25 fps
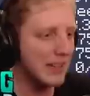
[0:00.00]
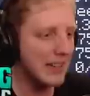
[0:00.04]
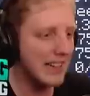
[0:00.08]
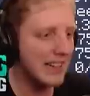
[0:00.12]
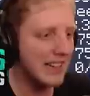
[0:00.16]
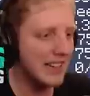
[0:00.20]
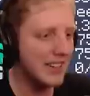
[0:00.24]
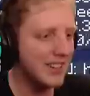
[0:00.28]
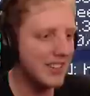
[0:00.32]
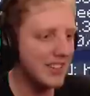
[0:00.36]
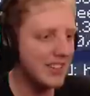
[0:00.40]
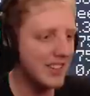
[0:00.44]

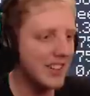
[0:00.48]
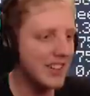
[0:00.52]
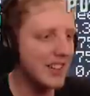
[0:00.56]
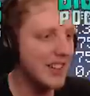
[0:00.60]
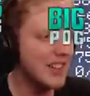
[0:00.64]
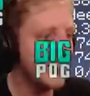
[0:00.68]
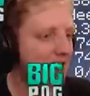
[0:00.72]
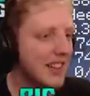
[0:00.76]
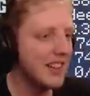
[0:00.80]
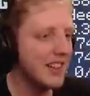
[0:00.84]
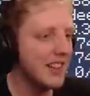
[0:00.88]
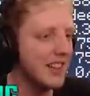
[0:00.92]
Please.
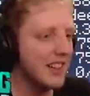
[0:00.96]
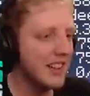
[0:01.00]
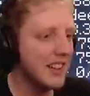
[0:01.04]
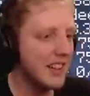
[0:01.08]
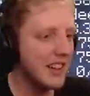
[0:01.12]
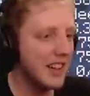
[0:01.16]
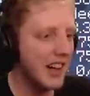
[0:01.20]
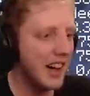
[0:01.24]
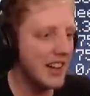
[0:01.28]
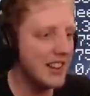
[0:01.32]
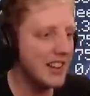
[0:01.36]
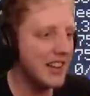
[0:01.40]

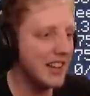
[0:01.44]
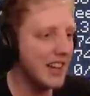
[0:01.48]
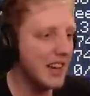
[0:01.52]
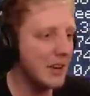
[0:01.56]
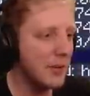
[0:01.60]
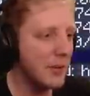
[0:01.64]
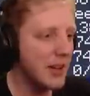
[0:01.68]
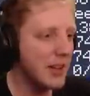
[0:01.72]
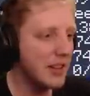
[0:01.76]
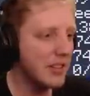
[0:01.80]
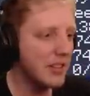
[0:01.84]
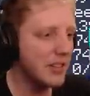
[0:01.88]
I think I
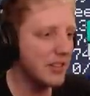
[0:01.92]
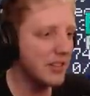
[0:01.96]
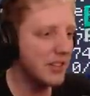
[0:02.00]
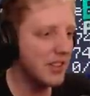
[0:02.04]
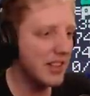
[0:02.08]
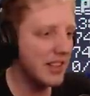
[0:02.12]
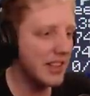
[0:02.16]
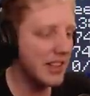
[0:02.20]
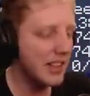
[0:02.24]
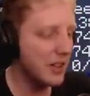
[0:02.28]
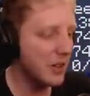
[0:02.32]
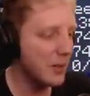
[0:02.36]
went through and
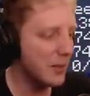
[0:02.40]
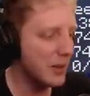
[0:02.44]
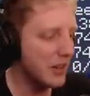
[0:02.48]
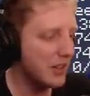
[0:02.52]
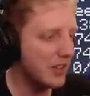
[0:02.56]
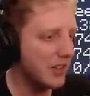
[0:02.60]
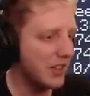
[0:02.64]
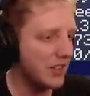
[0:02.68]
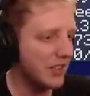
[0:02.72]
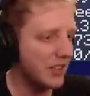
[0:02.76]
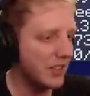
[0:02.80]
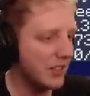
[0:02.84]
deleted all my
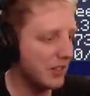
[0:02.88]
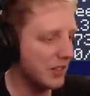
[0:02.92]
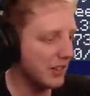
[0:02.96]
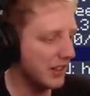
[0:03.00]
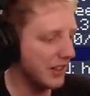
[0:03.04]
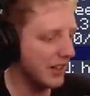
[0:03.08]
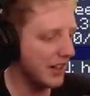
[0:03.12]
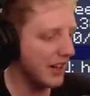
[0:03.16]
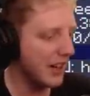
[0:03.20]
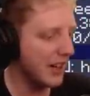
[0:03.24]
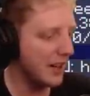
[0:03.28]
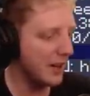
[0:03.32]
season
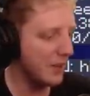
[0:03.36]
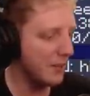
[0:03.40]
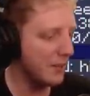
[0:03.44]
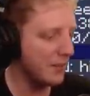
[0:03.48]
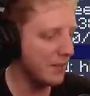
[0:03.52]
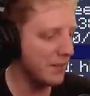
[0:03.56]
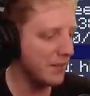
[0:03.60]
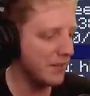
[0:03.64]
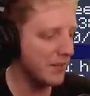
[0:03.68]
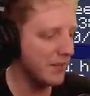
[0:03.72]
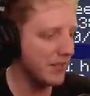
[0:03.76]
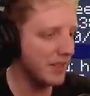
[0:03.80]
three,
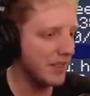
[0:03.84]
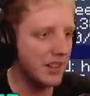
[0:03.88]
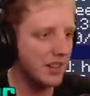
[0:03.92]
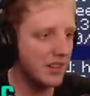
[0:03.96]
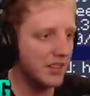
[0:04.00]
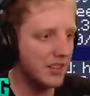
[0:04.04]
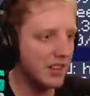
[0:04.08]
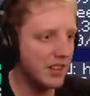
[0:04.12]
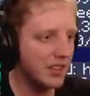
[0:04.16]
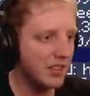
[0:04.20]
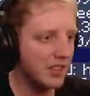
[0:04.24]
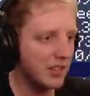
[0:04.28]
um,
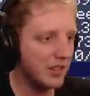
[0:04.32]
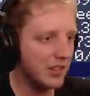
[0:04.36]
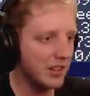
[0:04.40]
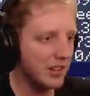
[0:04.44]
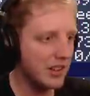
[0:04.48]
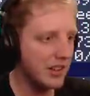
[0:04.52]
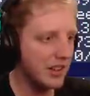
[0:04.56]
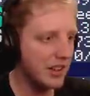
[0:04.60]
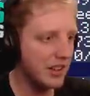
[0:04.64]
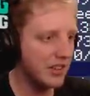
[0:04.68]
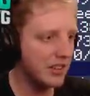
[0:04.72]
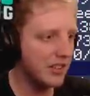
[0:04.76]
season three
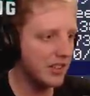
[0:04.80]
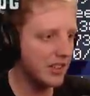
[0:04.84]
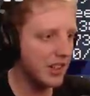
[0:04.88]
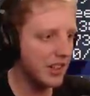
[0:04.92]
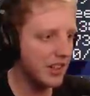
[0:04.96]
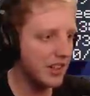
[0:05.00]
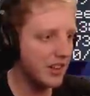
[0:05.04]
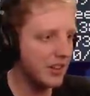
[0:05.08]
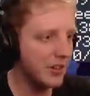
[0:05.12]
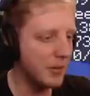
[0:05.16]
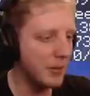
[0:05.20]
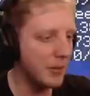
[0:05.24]
things. I
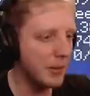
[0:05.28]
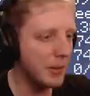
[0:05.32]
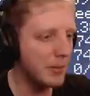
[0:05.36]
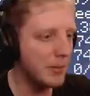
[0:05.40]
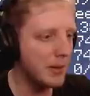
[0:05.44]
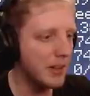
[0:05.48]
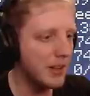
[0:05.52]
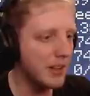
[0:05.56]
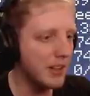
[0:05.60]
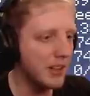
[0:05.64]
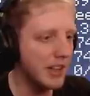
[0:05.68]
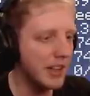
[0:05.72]
can't
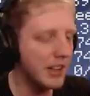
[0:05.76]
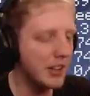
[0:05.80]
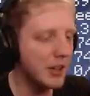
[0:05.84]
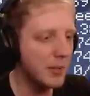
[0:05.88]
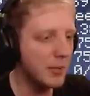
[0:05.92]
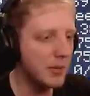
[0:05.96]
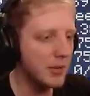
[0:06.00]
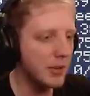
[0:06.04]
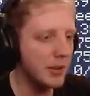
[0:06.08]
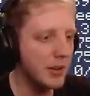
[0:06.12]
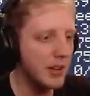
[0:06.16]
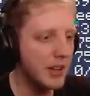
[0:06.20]
remember. Did I
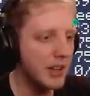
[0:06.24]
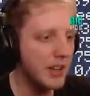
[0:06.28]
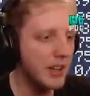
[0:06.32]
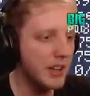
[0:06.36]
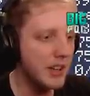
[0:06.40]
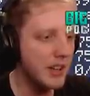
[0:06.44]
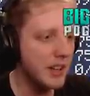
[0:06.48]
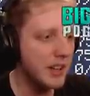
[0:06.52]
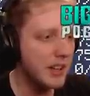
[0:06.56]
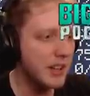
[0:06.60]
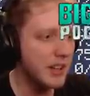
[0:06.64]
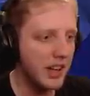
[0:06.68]
come through here?
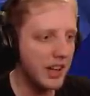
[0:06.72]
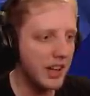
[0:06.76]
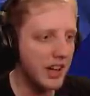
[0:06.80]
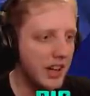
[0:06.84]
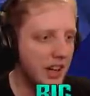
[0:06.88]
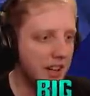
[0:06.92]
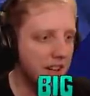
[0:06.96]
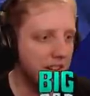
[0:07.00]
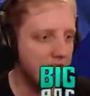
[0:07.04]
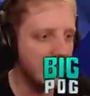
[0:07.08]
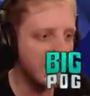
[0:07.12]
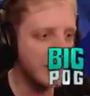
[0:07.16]

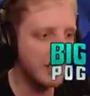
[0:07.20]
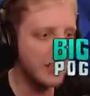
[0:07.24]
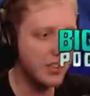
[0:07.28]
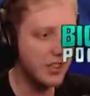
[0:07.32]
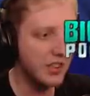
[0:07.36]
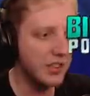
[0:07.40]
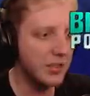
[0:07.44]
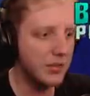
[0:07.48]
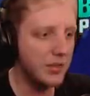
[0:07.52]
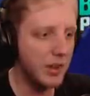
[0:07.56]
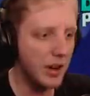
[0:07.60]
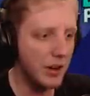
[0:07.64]
I think this
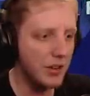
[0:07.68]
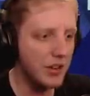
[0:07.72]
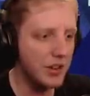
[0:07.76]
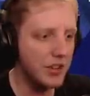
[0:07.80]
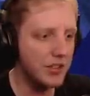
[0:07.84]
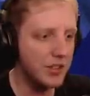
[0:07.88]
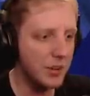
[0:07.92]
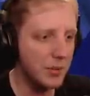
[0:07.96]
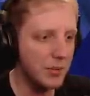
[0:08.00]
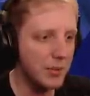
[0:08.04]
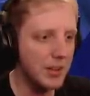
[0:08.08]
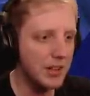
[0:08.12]
is very
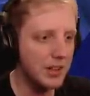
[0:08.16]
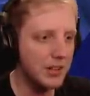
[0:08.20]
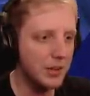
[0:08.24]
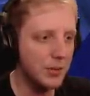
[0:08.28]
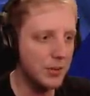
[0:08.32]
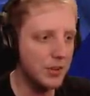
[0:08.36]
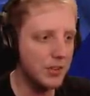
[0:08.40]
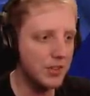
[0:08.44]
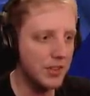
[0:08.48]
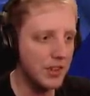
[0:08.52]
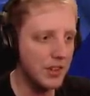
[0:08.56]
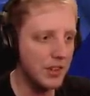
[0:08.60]
similar
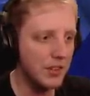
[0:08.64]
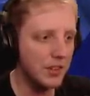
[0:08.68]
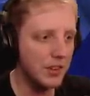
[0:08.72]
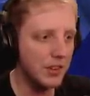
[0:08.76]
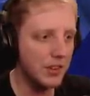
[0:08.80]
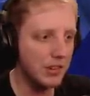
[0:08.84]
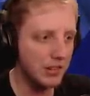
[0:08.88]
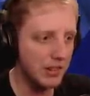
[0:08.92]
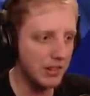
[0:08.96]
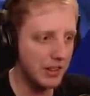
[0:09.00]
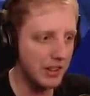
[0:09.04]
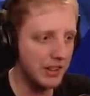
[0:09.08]
to a season
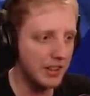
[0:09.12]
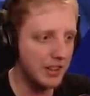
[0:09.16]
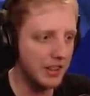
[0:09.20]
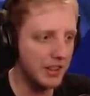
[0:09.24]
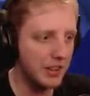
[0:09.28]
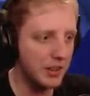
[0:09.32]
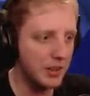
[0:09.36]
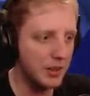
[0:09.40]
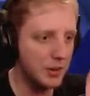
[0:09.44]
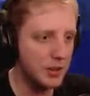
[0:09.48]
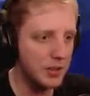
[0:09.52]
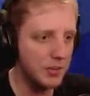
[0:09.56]
three
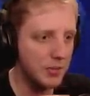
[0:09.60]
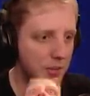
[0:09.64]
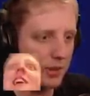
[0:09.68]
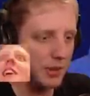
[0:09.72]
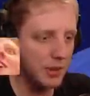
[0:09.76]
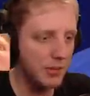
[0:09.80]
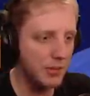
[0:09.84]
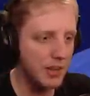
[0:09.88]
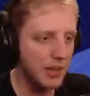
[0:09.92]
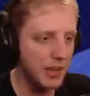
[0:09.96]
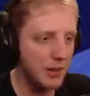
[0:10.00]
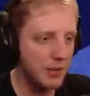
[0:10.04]
ocean
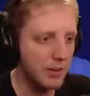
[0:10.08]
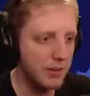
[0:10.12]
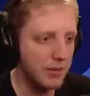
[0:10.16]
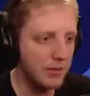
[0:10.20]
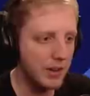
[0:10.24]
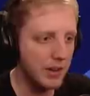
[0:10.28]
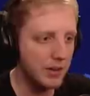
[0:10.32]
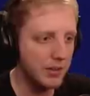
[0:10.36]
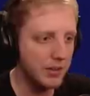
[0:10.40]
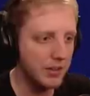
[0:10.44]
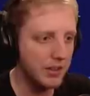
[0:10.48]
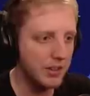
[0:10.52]
monument that we
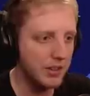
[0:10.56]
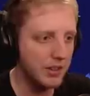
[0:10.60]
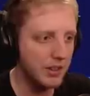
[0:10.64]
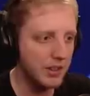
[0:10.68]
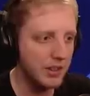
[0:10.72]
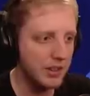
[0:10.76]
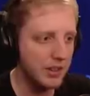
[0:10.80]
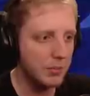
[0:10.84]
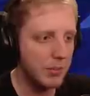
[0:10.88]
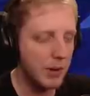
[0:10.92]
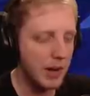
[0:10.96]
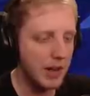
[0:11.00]
found
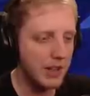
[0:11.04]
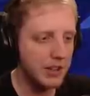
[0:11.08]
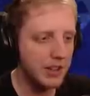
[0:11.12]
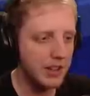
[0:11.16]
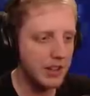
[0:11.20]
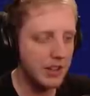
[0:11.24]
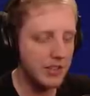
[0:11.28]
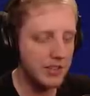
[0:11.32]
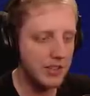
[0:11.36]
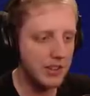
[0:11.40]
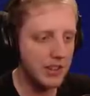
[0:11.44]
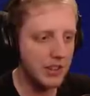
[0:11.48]
but I
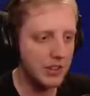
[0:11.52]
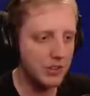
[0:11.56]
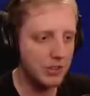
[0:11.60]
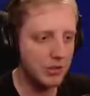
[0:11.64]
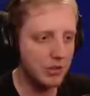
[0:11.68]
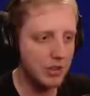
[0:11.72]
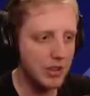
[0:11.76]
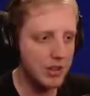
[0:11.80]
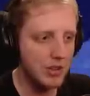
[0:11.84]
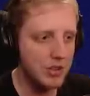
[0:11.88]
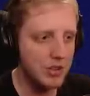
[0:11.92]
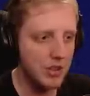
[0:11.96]
didn't see a
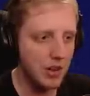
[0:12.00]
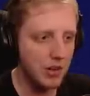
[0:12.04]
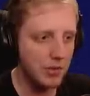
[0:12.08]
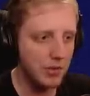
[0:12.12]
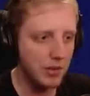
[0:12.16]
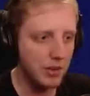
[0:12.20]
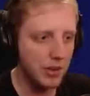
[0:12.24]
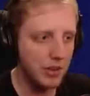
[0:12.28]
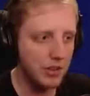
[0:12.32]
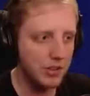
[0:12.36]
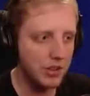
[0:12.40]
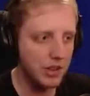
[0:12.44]
screenshot
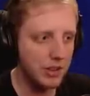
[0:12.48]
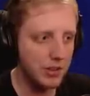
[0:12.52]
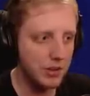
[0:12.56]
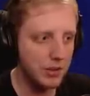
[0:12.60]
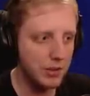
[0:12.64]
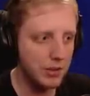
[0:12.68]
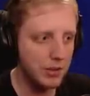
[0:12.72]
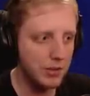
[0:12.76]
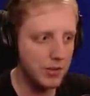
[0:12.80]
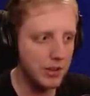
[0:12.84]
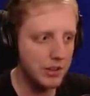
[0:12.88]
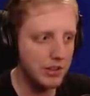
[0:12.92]
for it, so I
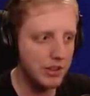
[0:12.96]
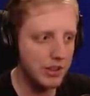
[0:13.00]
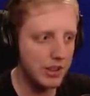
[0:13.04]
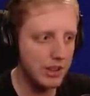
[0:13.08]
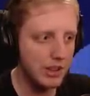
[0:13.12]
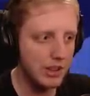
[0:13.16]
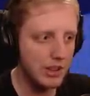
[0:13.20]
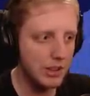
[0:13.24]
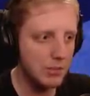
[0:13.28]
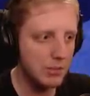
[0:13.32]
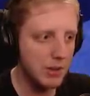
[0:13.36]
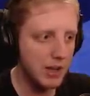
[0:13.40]
don't know if I
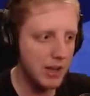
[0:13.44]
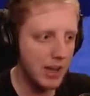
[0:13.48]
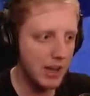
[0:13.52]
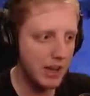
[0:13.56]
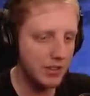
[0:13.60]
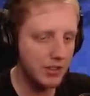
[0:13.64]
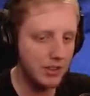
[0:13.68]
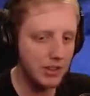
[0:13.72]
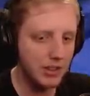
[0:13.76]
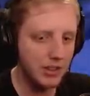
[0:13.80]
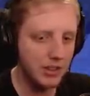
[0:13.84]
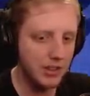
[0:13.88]
deleted it by
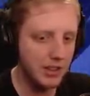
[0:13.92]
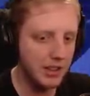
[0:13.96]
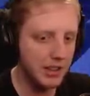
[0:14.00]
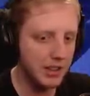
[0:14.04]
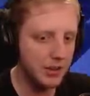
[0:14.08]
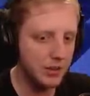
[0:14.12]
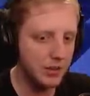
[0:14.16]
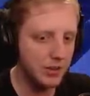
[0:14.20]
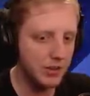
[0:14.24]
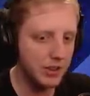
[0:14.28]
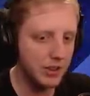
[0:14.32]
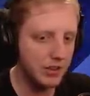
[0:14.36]
accident,
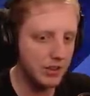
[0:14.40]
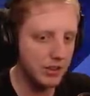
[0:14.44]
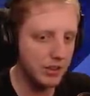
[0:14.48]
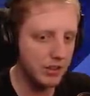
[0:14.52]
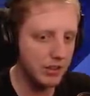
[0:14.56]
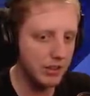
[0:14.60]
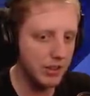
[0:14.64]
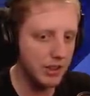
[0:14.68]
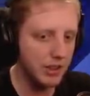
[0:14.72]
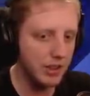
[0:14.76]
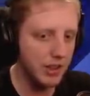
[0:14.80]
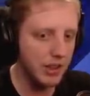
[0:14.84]
thinking it was season
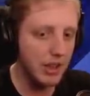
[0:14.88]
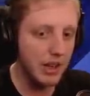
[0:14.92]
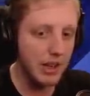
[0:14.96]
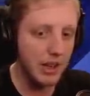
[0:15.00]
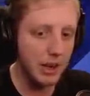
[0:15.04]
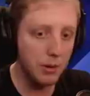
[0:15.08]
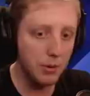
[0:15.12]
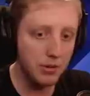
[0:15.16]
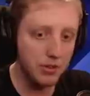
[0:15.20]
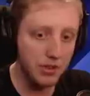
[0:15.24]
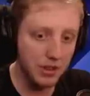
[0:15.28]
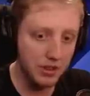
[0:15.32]
three.
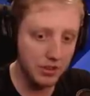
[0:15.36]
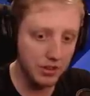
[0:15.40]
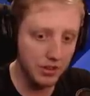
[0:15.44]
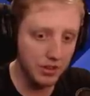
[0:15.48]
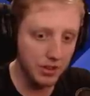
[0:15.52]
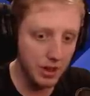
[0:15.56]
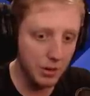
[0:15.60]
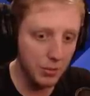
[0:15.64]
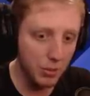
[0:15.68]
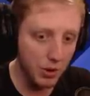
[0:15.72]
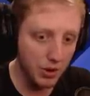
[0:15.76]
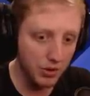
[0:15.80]
It was season.
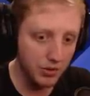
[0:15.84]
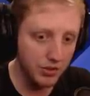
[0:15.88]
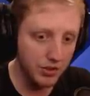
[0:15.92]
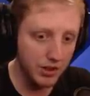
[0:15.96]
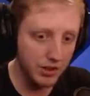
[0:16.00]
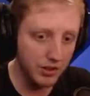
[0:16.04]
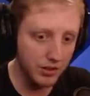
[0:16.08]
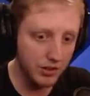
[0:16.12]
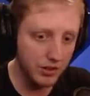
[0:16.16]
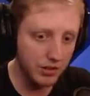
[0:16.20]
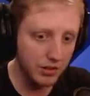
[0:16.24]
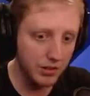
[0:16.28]
It was
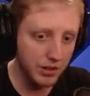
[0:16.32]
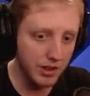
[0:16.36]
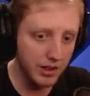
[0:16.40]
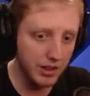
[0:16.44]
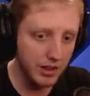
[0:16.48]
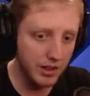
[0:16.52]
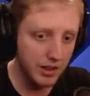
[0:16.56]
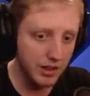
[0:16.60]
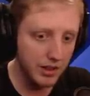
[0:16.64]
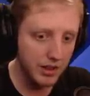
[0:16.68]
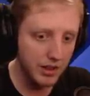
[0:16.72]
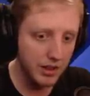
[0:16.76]
season
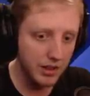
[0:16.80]
three.